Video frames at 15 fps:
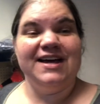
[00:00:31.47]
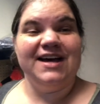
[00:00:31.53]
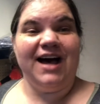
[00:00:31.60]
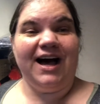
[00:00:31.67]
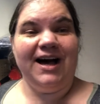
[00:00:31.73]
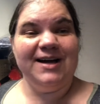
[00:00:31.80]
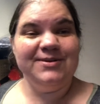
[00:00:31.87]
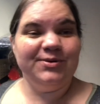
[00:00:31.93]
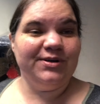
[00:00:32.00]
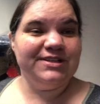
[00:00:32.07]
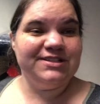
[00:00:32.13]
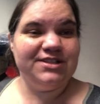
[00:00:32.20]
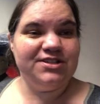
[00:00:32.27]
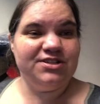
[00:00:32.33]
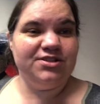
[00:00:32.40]
I'm going
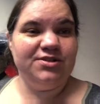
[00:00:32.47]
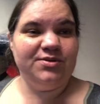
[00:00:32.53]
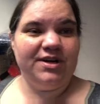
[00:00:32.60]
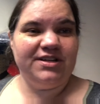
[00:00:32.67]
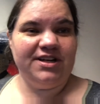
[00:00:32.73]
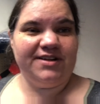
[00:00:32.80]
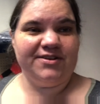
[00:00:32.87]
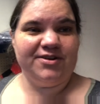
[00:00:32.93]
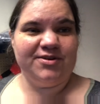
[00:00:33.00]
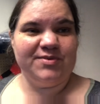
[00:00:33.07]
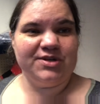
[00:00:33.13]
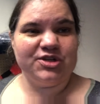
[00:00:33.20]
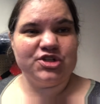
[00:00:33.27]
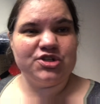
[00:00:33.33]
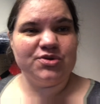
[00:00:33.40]
to do another
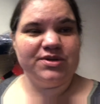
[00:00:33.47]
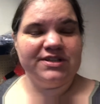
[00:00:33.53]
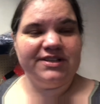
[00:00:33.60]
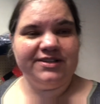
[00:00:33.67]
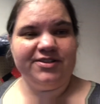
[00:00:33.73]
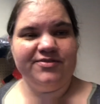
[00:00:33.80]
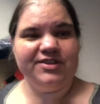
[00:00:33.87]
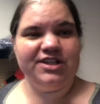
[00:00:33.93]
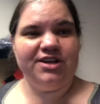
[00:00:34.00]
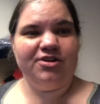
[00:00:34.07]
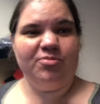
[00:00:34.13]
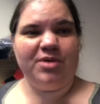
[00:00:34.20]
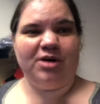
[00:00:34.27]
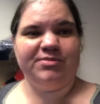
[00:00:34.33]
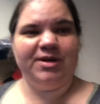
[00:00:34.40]
real short little video
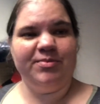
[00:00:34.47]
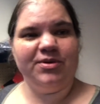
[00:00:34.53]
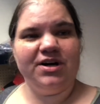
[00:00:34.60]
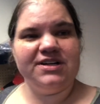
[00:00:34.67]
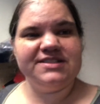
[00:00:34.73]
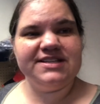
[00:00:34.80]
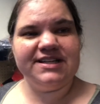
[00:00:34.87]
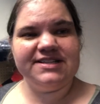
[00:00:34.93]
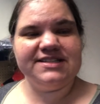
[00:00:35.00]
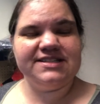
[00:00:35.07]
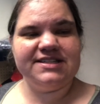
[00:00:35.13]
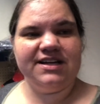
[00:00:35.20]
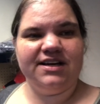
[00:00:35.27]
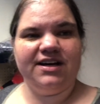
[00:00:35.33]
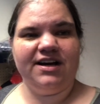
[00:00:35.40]
about my process
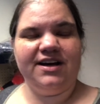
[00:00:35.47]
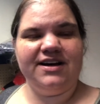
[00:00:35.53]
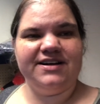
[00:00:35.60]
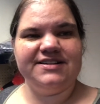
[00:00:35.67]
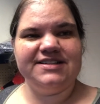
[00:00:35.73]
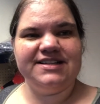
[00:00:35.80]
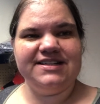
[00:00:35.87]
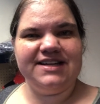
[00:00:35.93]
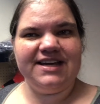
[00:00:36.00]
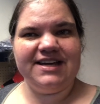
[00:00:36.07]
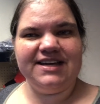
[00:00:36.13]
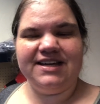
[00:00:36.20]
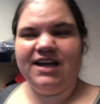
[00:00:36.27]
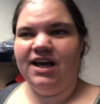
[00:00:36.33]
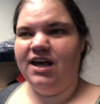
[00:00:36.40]

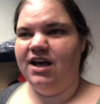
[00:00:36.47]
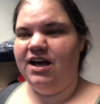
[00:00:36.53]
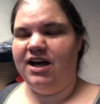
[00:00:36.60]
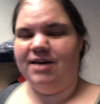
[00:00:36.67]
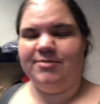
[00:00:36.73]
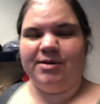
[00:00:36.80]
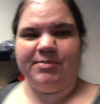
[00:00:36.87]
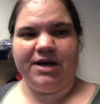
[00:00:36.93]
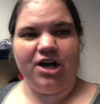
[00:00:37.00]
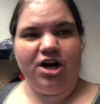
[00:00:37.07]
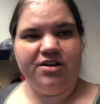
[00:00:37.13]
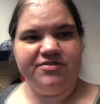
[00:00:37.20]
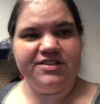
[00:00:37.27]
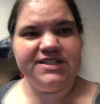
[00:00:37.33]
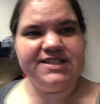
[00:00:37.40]
today. I'm at my
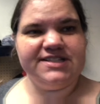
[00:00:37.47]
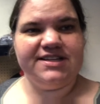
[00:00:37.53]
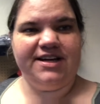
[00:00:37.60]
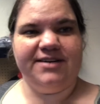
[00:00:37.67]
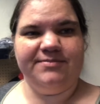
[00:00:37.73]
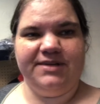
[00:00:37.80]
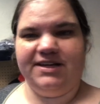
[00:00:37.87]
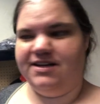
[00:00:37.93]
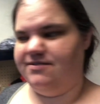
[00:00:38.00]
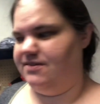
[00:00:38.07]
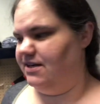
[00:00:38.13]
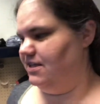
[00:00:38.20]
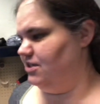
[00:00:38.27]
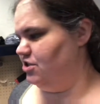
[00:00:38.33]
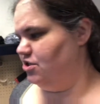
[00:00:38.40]
office. I'm getting
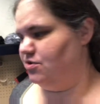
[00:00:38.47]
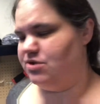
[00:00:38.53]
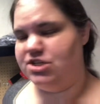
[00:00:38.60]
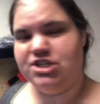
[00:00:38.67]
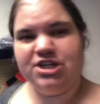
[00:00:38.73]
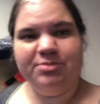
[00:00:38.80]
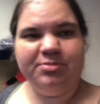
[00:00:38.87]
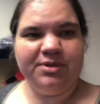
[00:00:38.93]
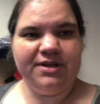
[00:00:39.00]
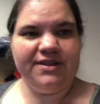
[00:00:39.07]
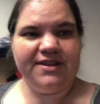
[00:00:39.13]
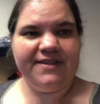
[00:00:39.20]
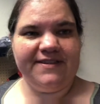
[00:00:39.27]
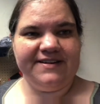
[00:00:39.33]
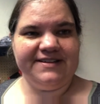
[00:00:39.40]
ready to ship
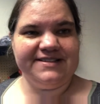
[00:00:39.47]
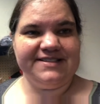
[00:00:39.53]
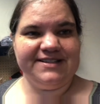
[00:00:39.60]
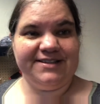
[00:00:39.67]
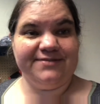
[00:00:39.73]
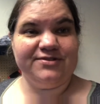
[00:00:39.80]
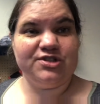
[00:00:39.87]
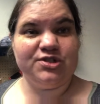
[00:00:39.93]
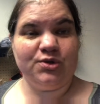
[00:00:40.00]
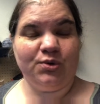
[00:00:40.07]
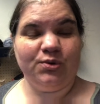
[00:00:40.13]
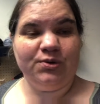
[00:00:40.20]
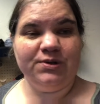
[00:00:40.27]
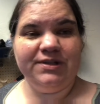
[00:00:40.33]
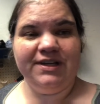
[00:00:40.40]
the things that I've
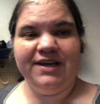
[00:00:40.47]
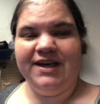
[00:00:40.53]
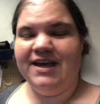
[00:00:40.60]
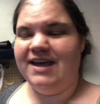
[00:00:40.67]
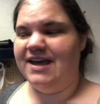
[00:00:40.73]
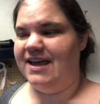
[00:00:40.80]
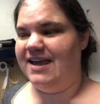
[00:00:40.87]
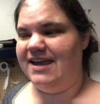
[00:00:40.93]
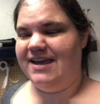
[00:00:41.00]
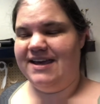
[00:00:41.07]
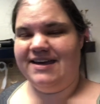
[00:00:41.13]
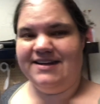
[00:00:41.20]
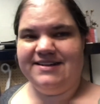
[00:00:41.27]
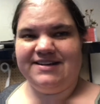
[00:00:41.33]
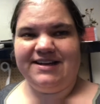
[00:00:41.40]
sold,
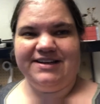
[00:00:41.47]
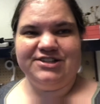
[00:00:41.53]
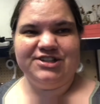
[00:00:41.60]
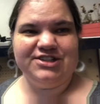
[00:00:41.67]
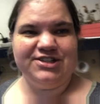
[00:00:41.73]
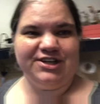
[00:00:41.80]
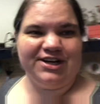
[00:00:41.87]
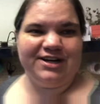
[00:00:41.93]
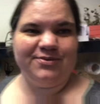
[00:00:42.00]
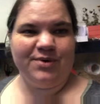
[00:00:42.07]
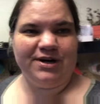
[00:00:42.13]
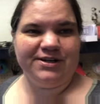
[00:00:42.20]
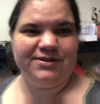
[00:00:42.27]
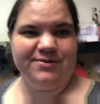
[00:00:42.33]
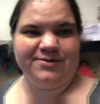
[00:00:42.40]
and I just thought I'd
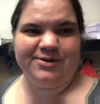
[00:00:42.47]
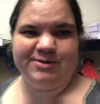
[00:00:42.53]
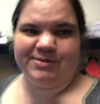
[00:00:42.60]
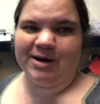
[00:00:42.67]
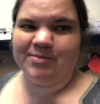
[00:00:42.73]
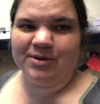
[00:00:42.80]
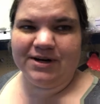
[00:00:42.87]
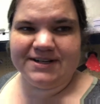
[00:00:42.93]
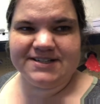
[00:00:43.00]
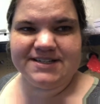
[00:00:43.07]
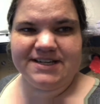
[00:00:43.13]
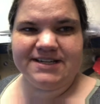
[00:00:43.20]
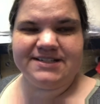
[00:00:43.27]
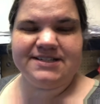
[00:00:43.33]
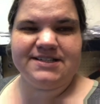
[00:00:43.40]
walk you through my
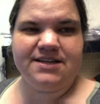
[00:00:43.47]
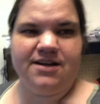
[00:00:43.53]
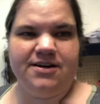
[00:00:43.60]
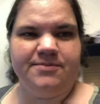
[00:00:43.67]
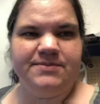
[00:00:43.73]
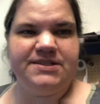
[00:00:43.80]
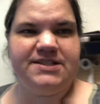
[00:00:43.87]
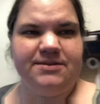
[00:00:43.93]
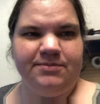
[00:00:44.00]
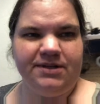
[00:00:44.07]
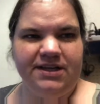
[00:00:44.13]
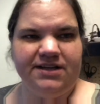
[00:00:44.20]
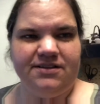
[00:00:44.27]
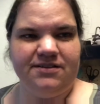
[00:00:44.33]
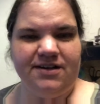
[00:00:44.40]
process. Seemed
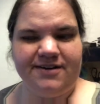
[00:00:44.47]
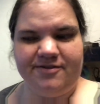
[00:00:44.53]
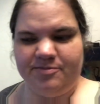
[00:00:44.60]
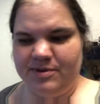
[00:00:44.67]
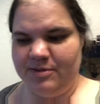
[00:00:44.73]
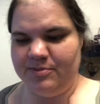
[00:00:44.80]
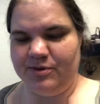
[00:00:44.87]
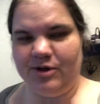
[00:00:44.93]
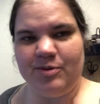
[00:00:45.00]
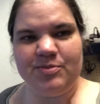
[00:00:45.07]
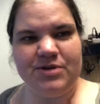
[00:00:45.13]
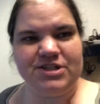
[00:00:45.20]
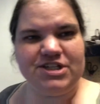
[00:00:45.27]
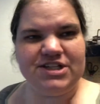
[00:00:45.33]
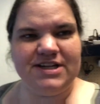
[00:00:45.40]
like a lot of people
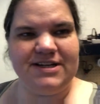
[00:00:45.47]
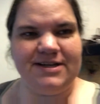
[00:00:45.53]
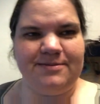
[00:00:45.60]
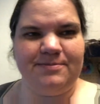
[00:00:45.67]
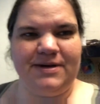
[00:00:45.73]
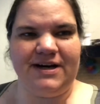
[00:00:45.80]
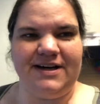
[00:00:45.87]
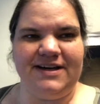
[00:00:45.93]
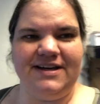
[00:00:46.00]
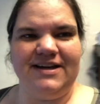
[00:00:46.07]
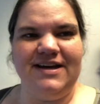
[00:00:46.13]
appreciated my